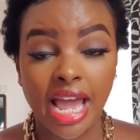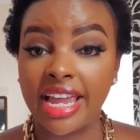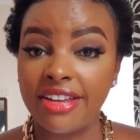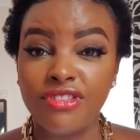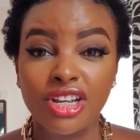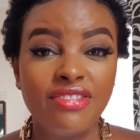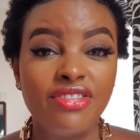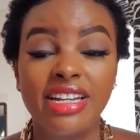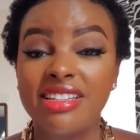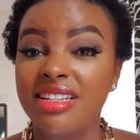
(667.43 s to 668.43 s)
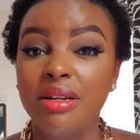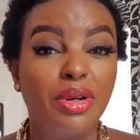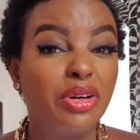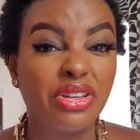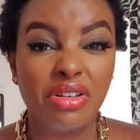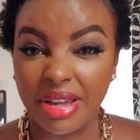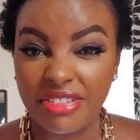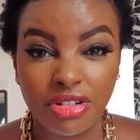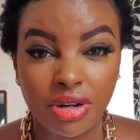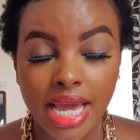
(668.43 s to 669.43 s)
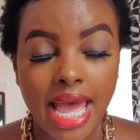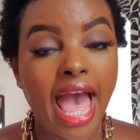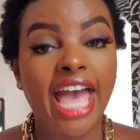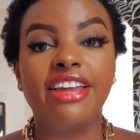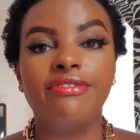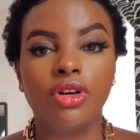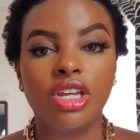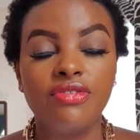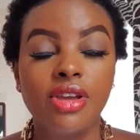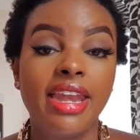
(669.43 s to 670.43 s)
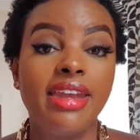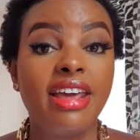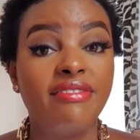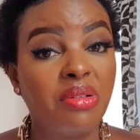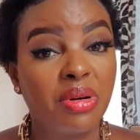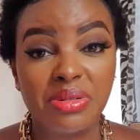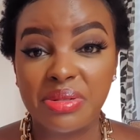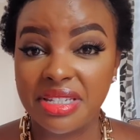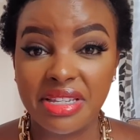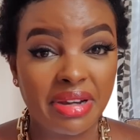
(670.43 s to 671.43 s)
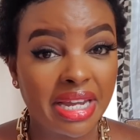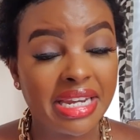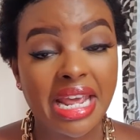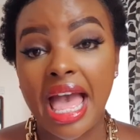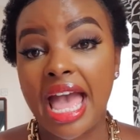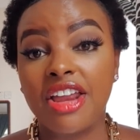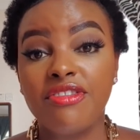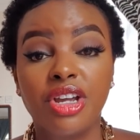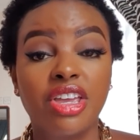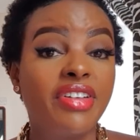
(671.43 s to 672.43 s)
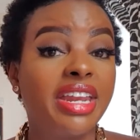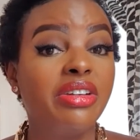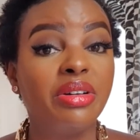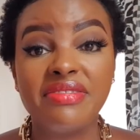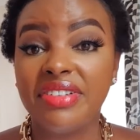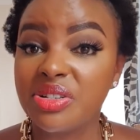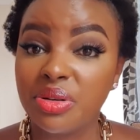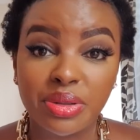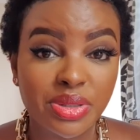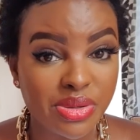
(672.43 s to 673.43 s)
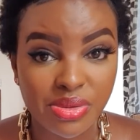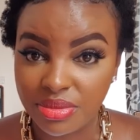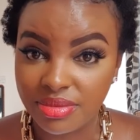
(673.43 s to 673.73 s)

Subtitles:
I can forgive you and still block you on my phone. I can forgive you and never want to see you again. I can forgive you and not even talk to you.